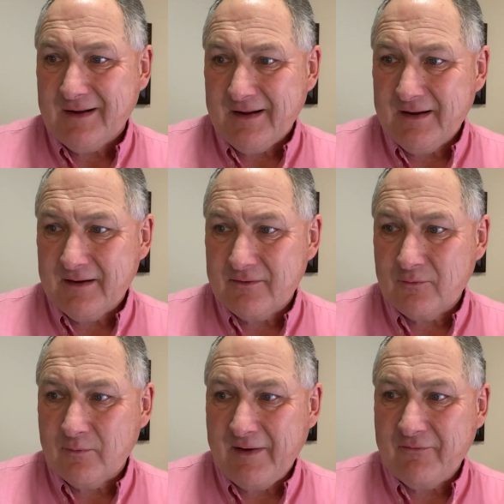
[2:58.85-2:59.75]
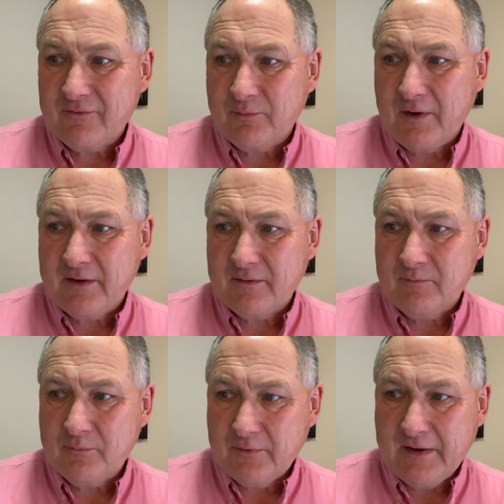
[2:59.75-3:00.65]
And the ravens brought
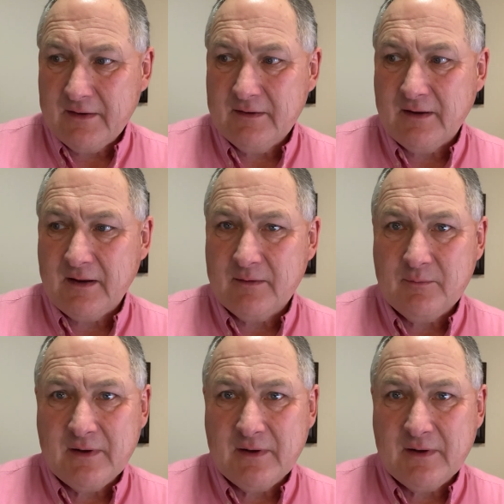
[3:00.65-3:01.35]
him bread and